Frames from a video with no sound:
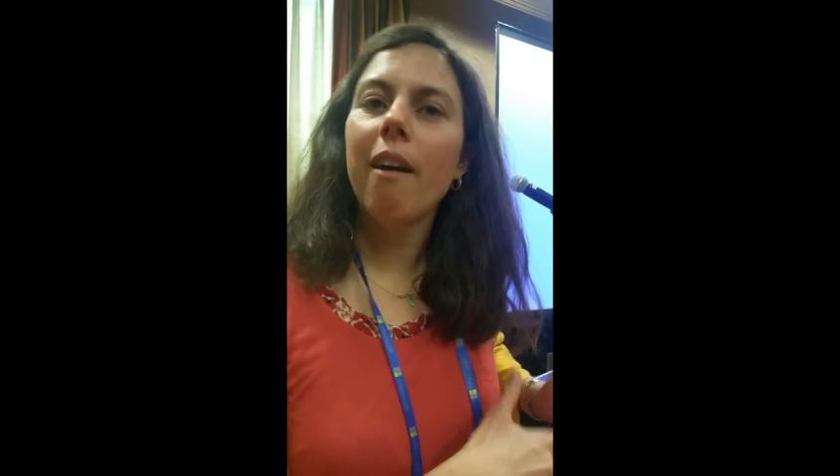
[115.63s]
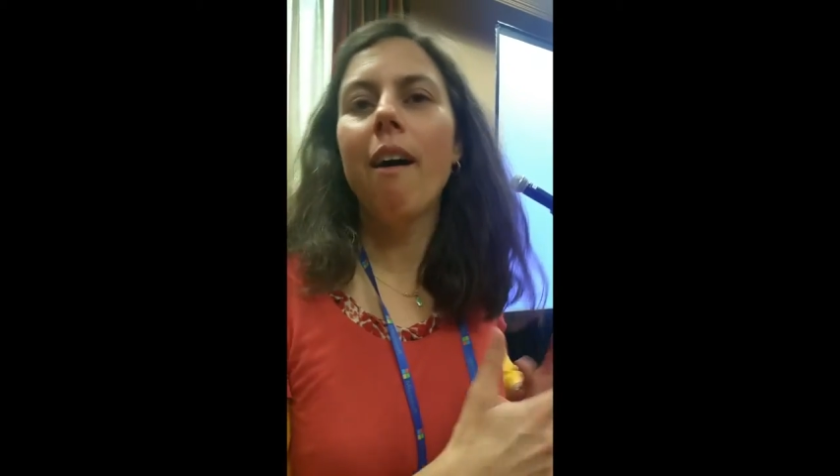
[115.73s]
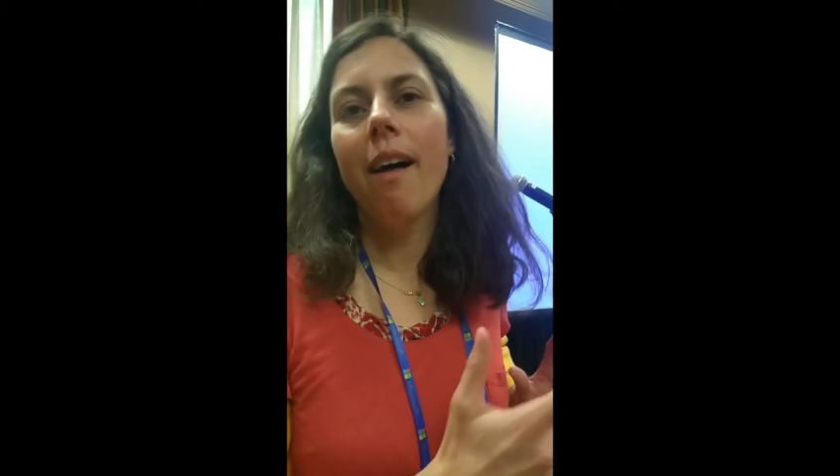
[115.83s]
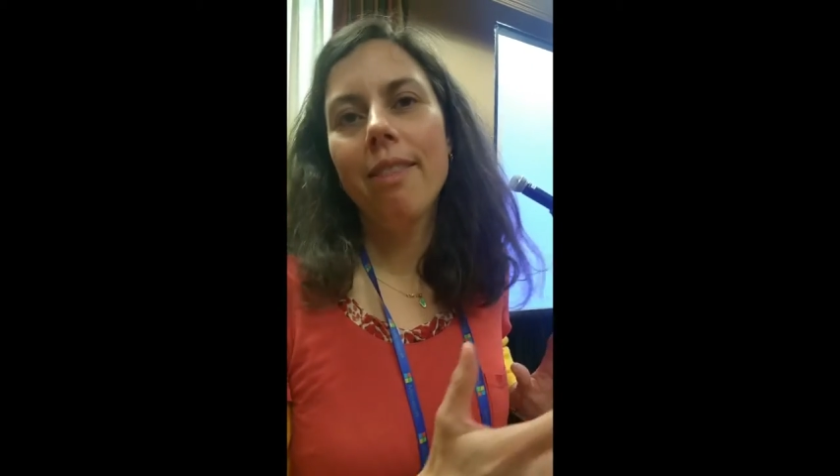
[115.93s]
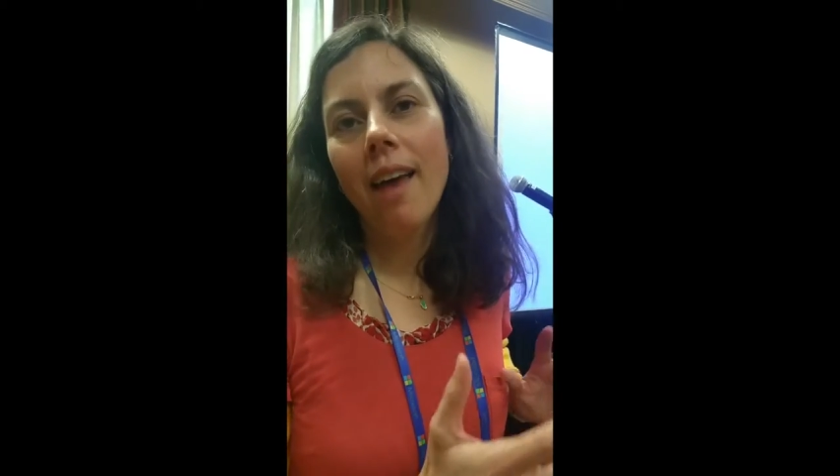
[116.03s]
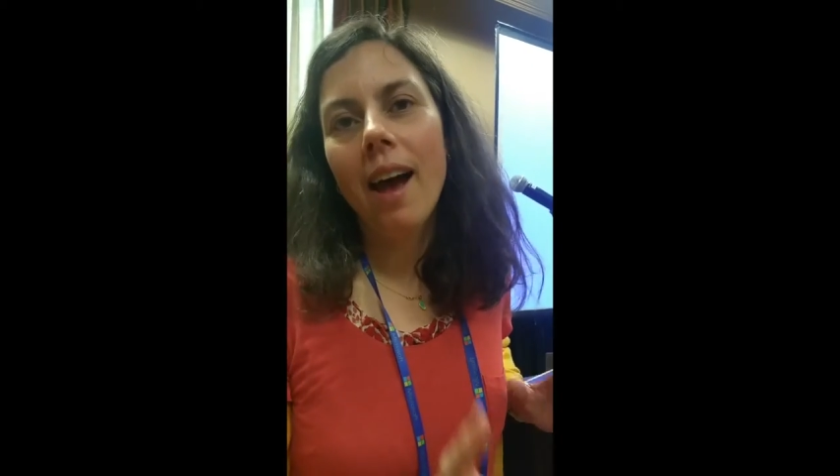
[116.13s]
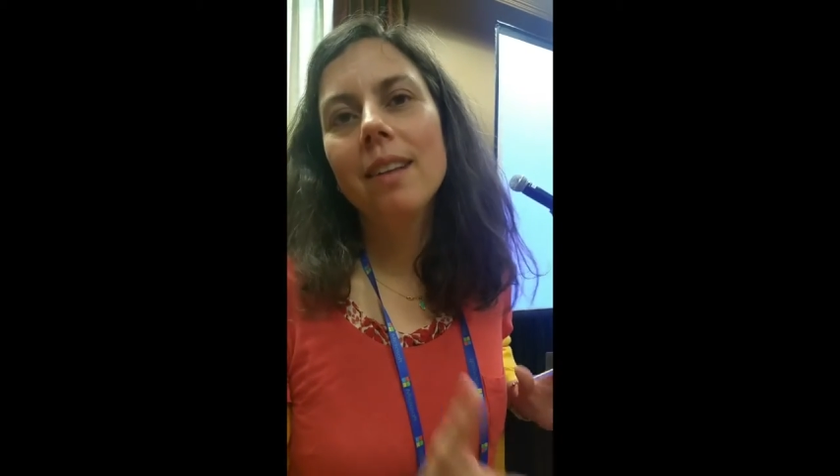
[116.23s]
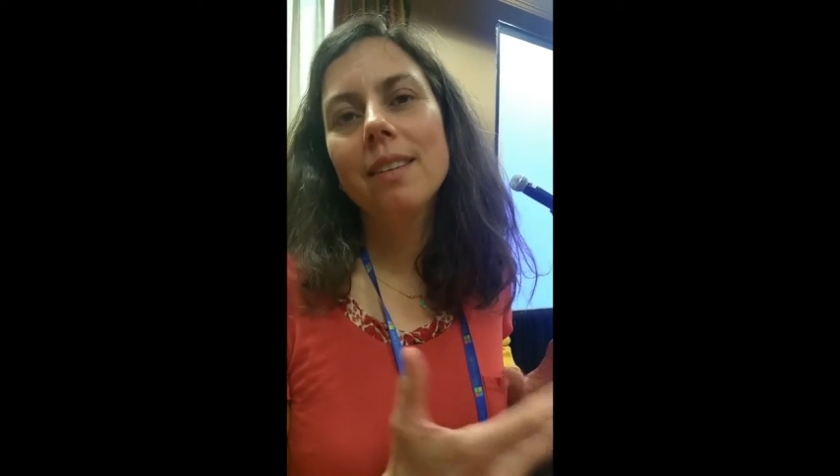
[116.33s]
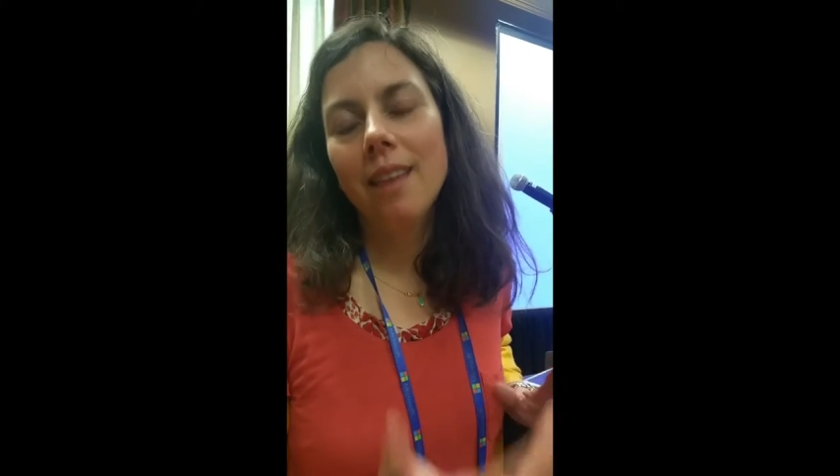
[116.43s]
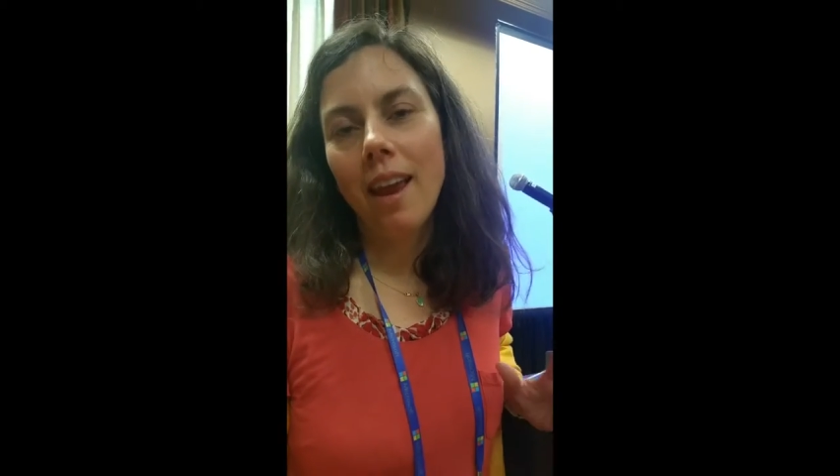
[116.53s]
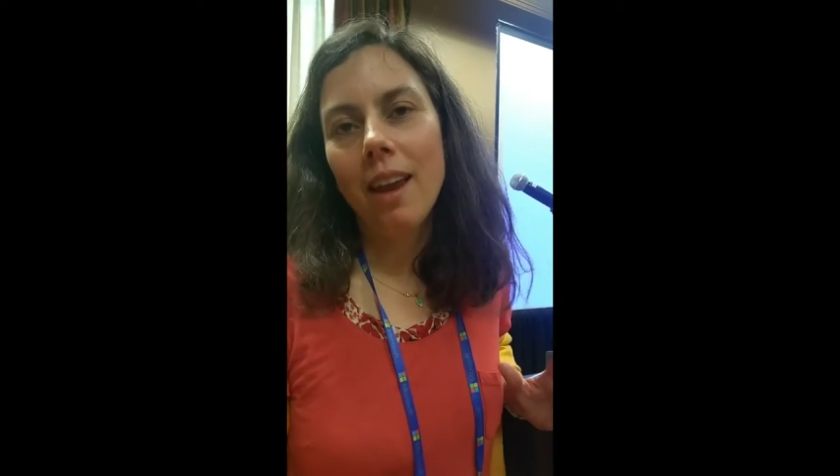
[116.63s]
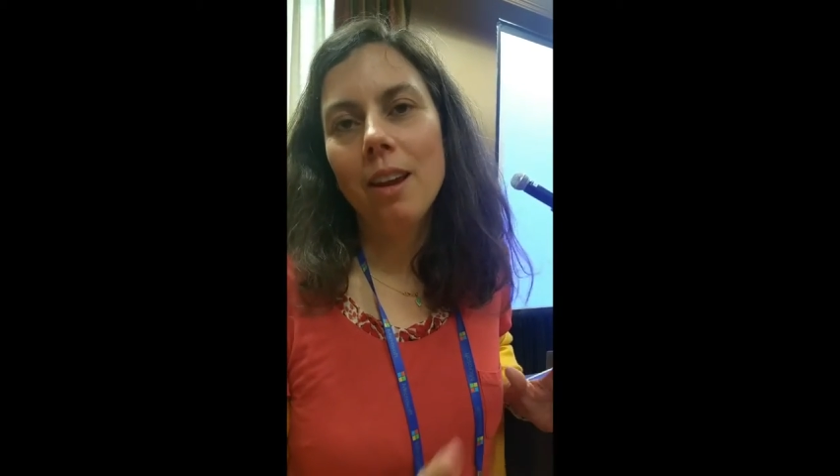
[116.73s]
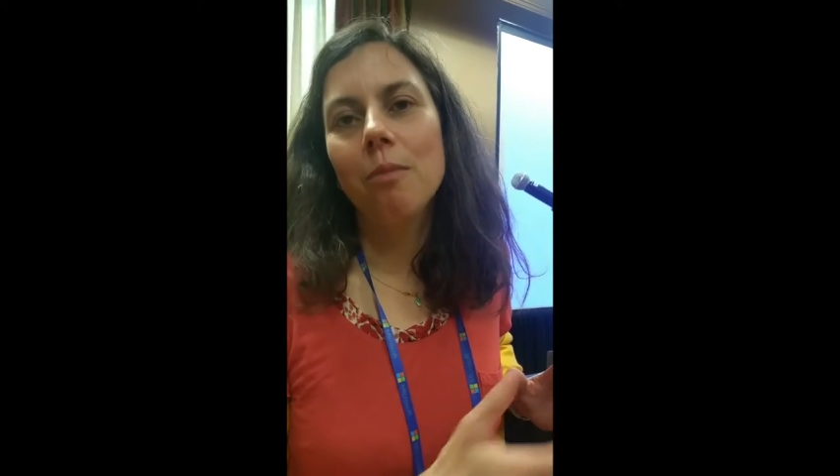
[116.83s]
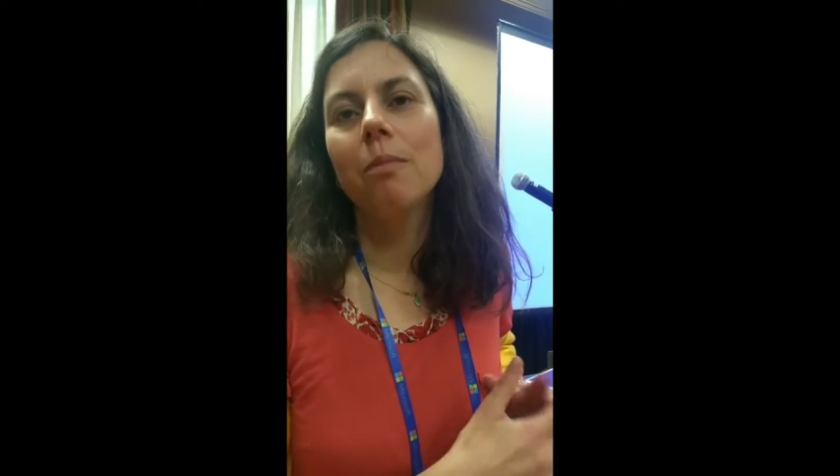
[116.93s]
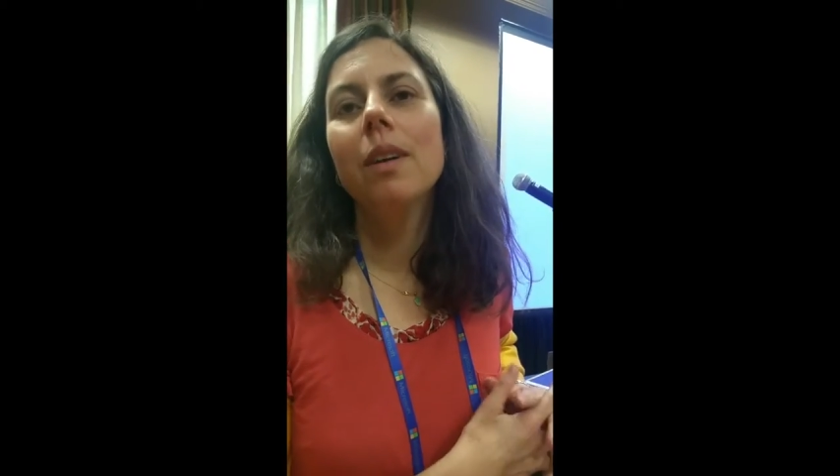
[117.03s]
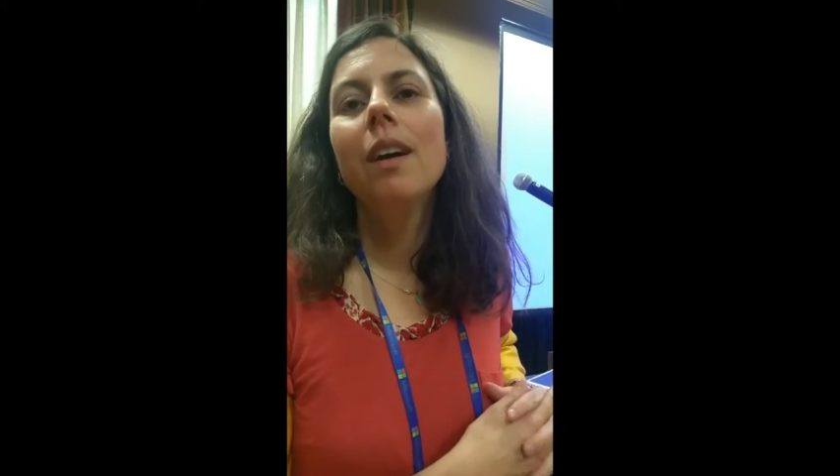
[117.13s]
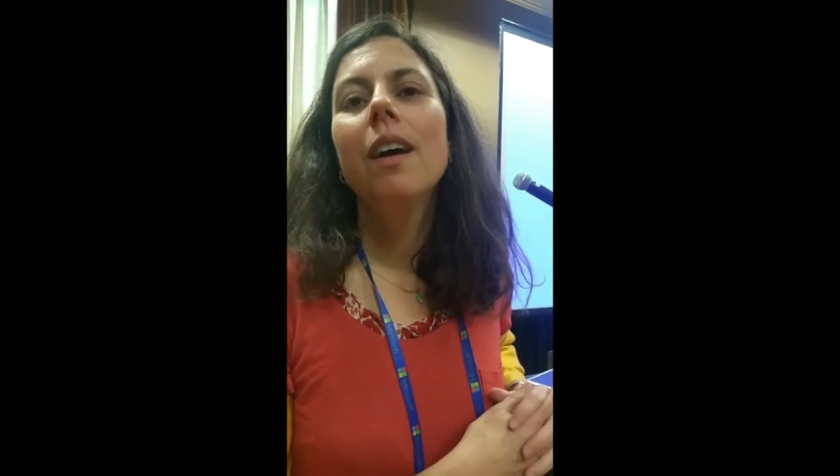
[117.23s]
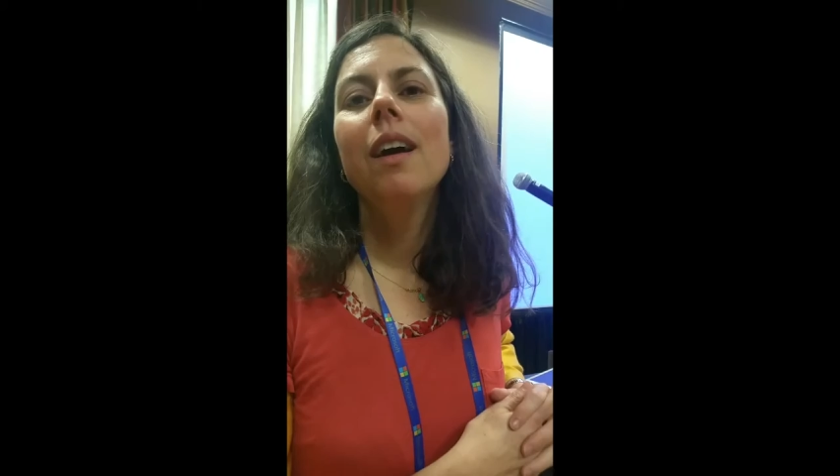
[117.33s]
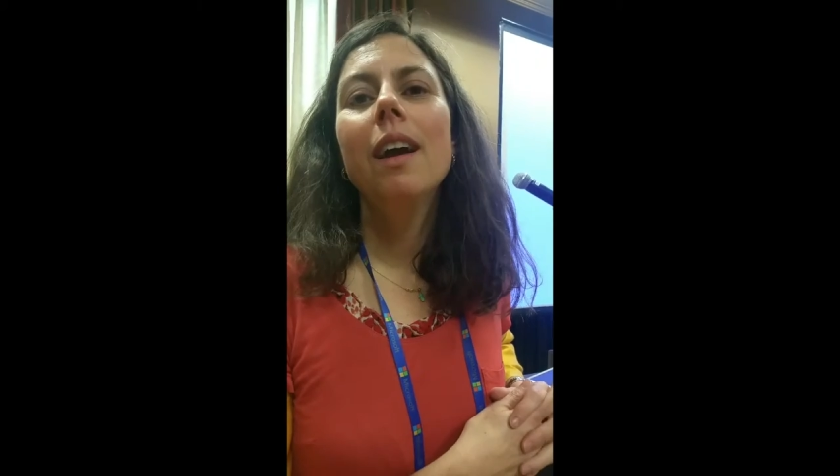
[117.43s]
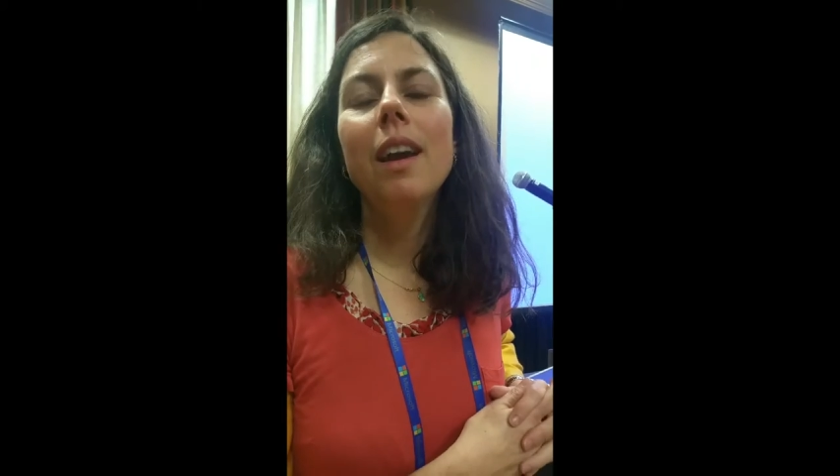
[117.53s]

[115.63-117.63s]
on that same ah.